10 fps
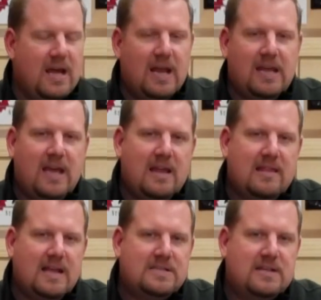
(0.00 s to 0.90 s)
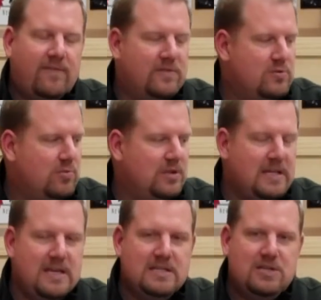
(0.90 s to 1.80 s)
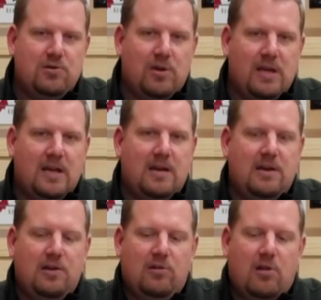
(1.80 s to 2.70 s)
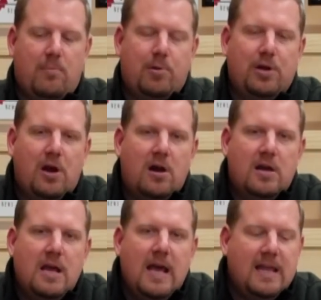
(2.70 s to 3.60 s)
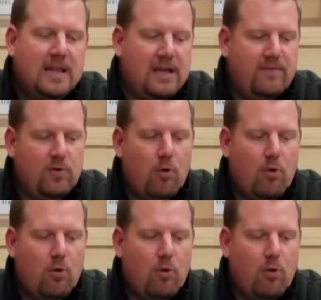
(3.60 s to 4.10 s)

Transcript: And again, that stuff is really easy. You can get it at your lumber yard. They give you